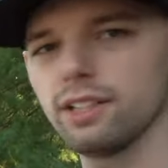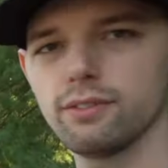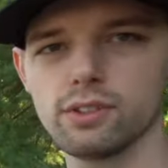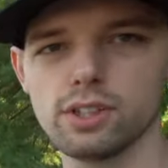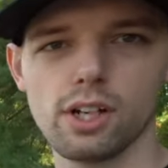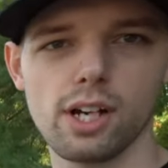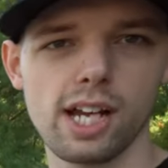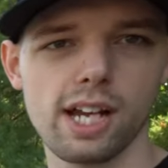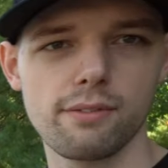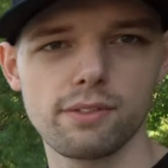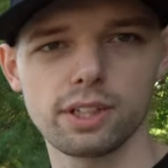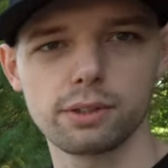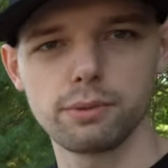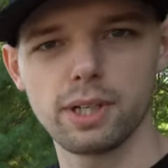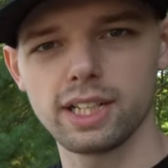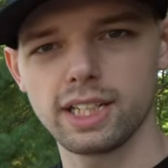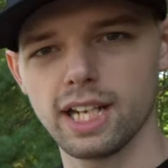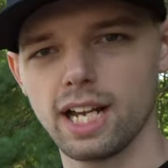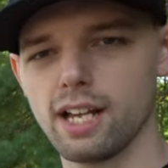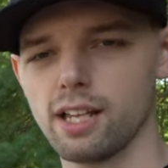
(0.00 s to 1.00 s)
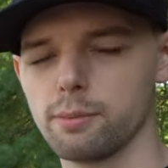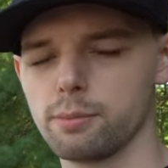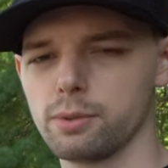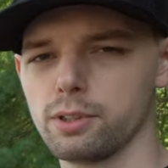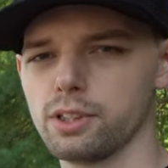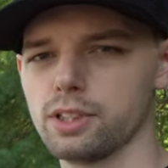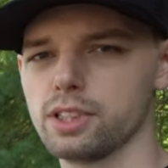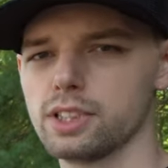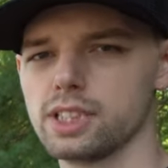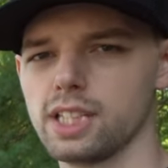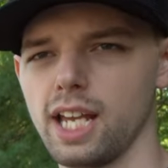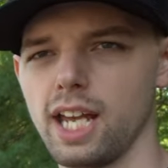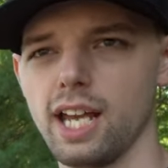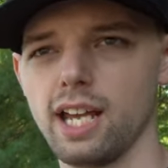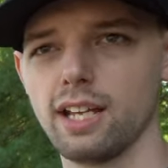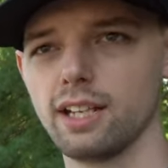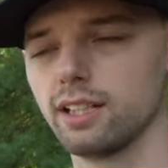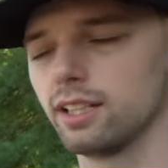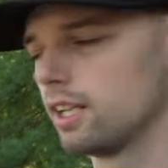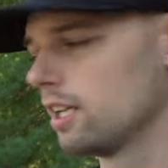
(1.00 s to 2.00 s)
even though I have like red calipers
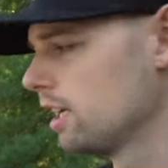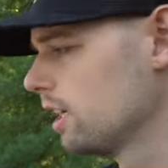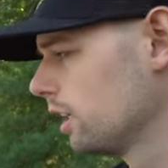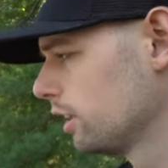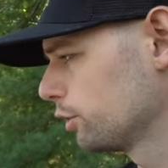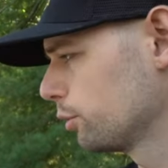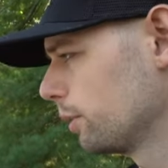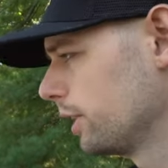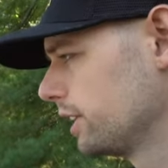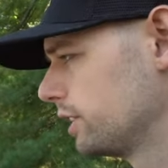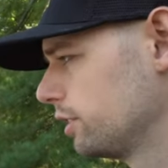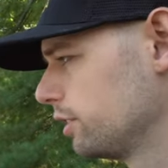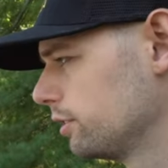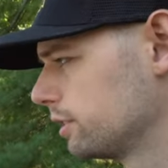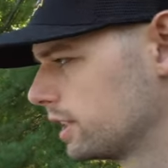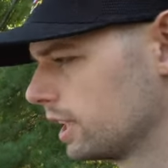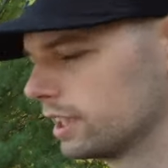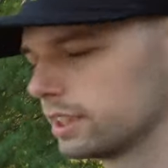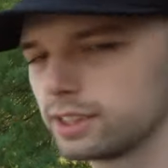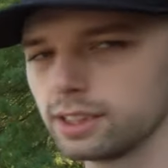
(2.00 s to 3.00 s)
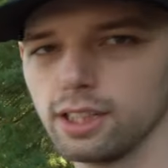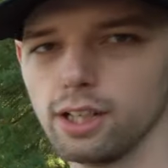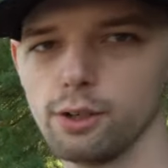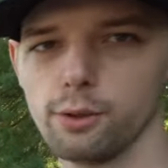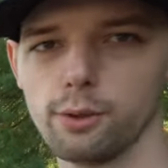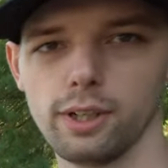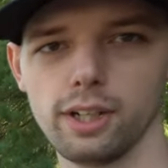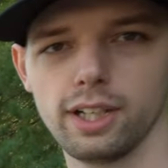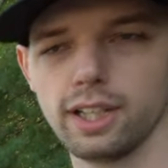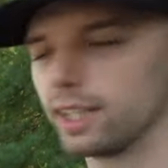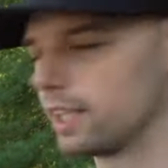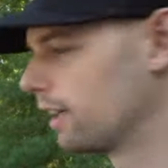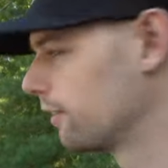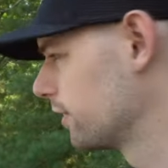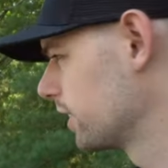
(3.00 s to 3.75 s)
and 22s and it's lowered and